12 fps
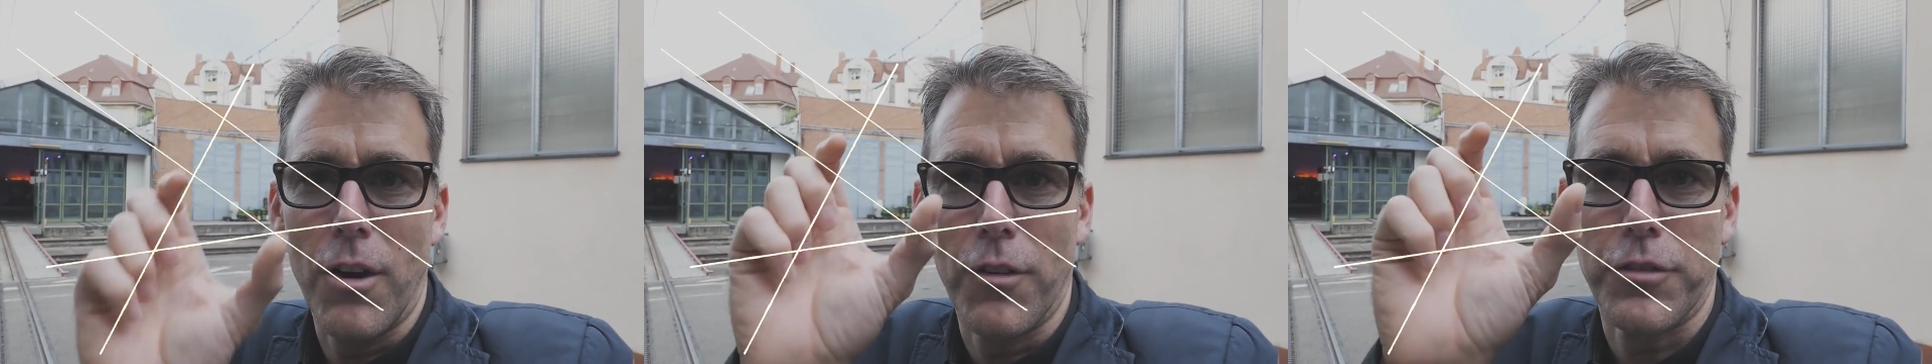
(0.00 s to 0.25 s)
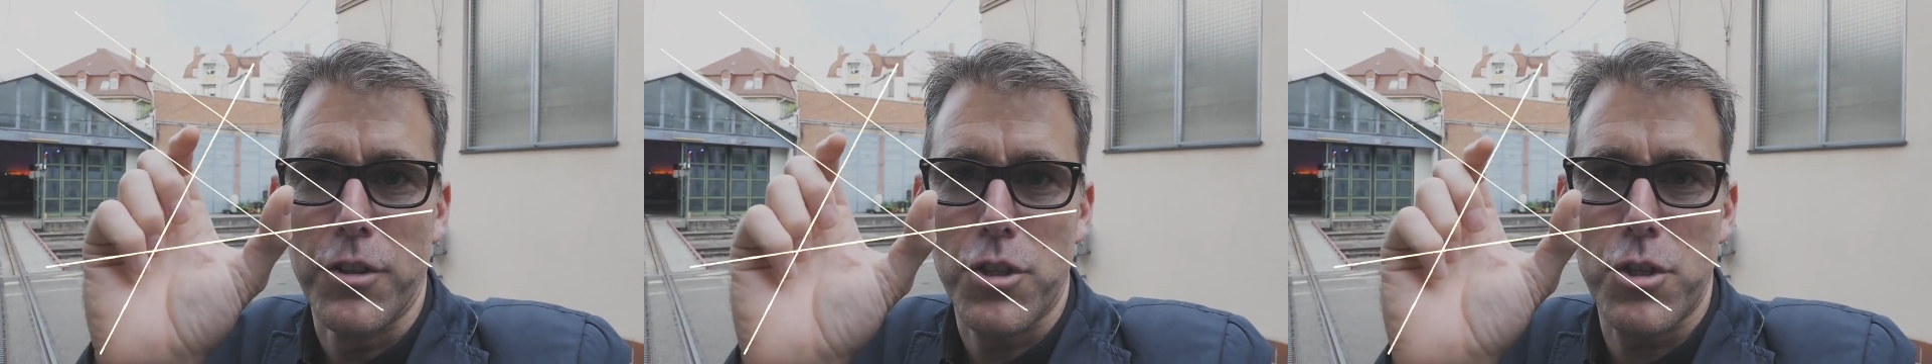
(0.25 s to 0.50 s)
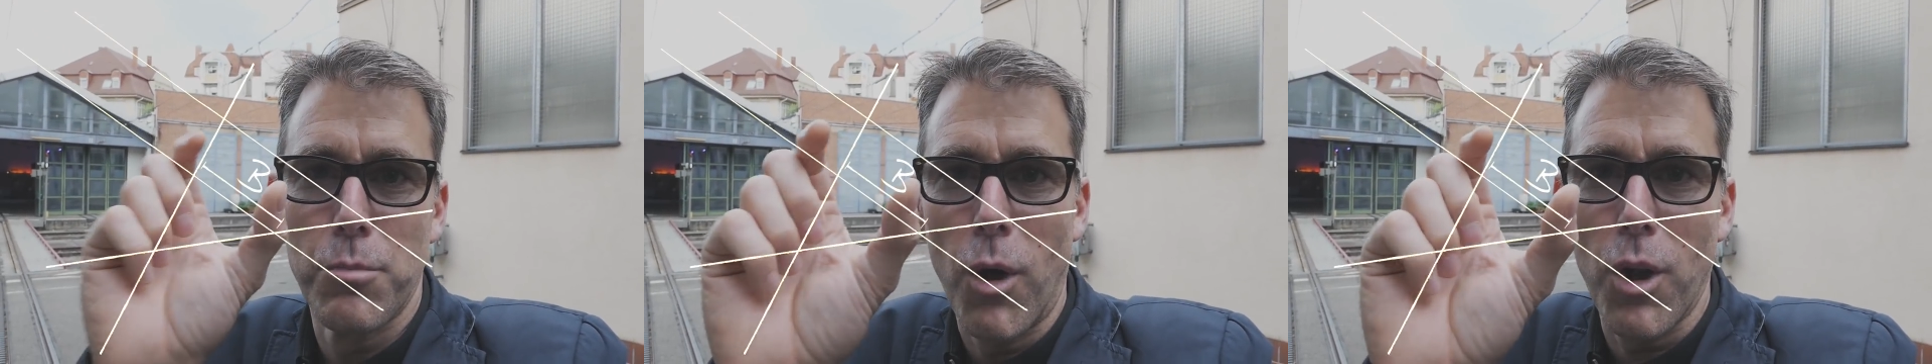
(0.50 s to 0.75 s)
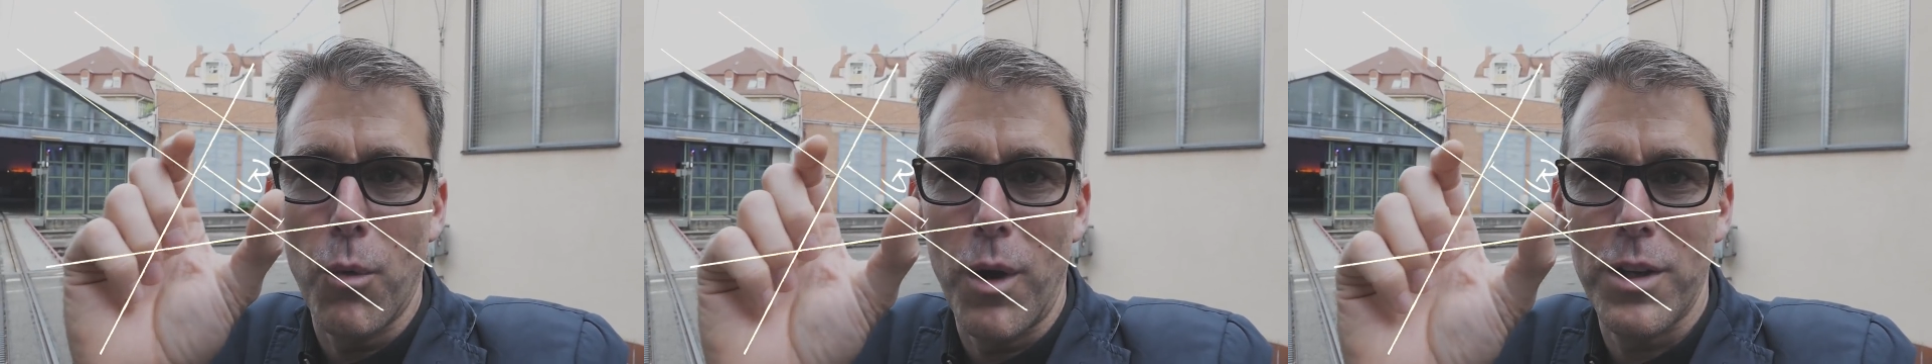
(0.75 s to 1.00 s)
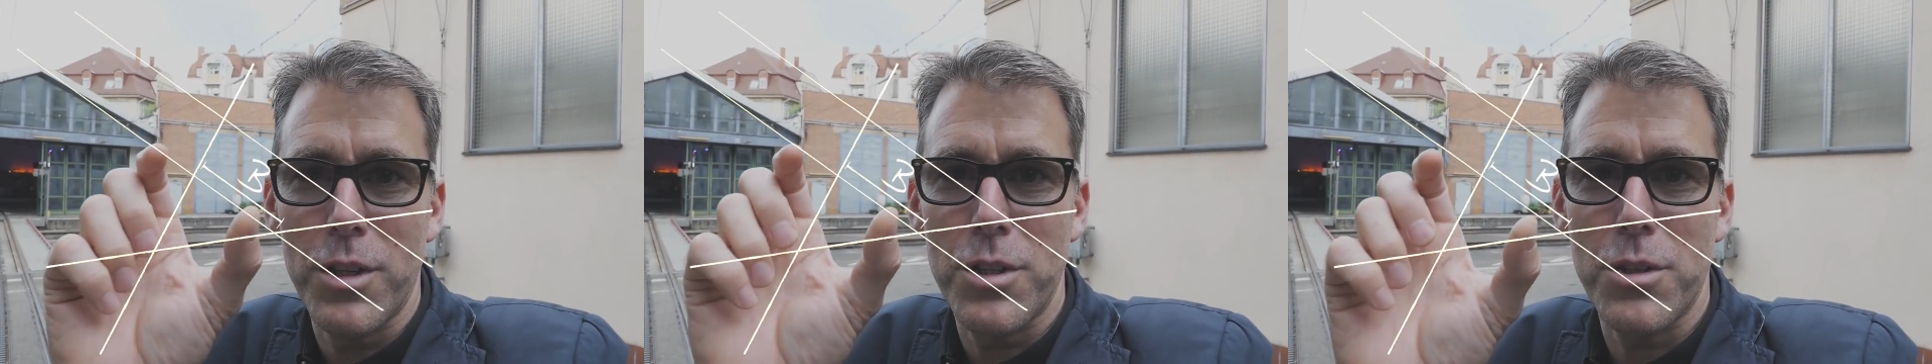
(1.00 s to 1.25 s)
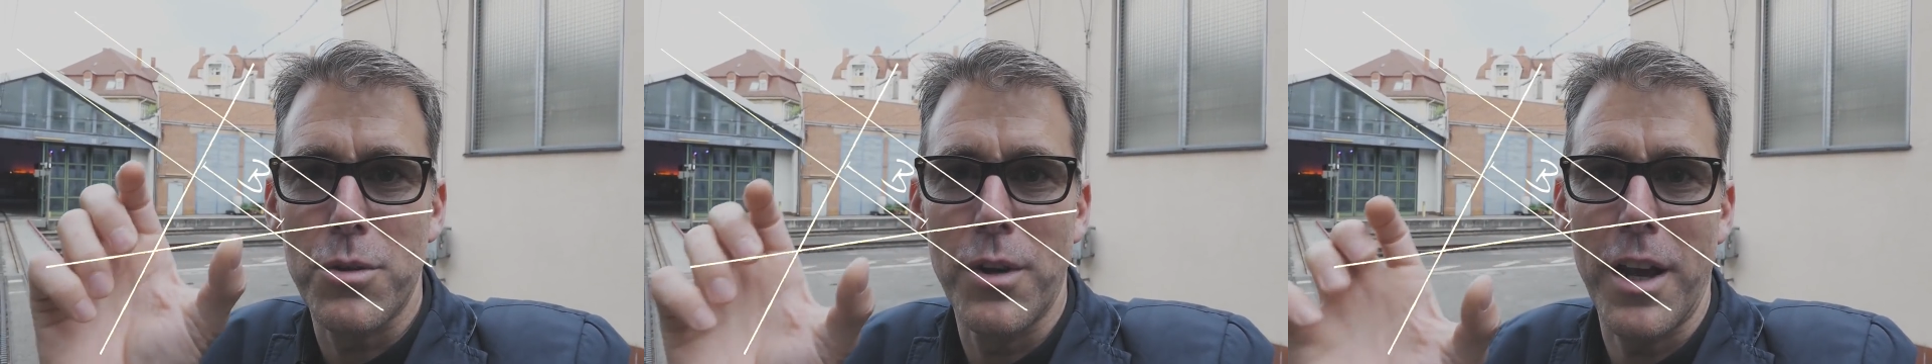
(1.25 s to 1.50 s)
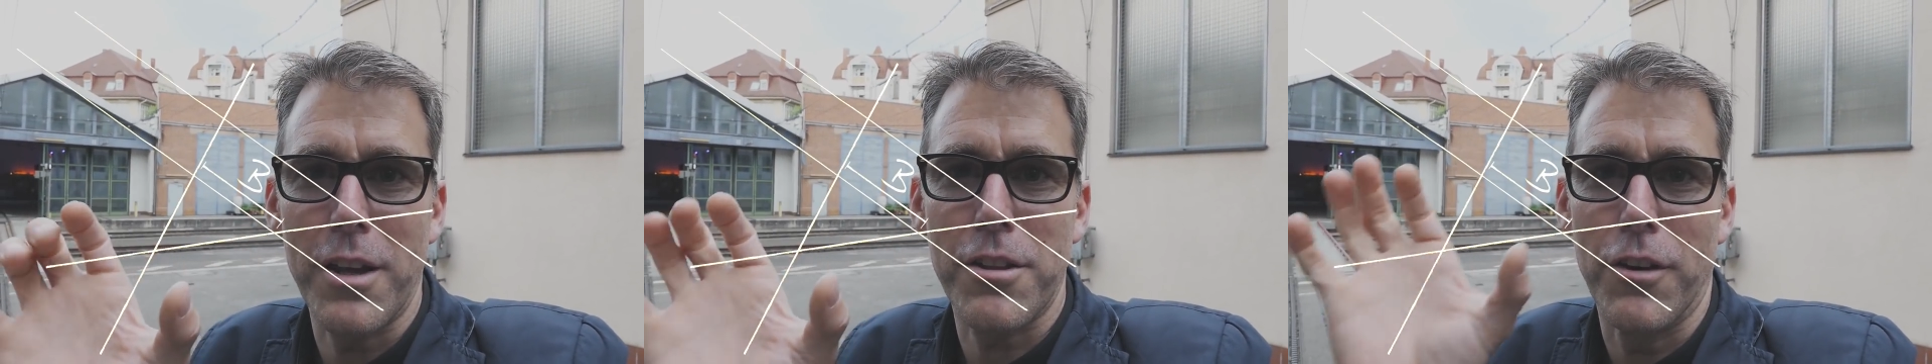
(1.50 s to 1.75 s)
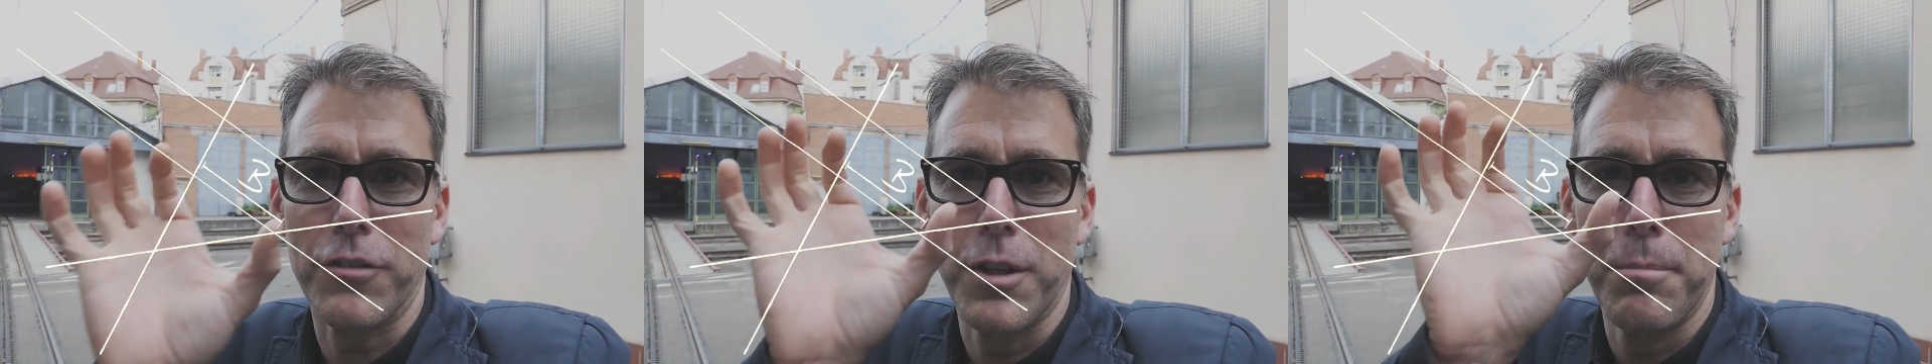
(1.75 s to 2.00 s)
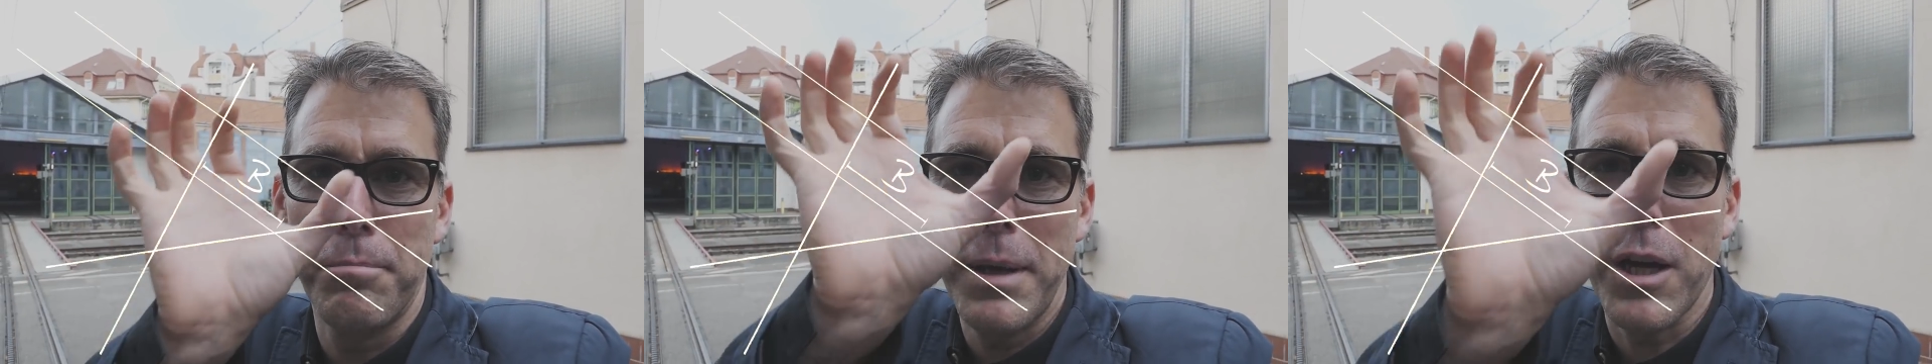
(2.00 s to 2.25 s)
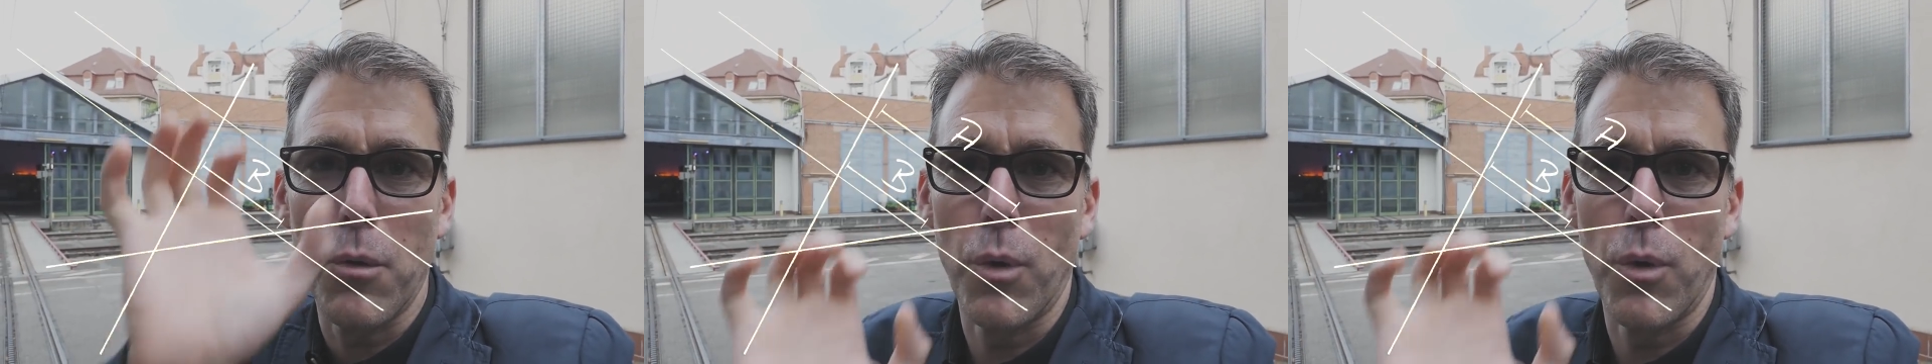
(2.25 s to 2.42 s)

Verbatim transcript: of the smaller one to length of the bigger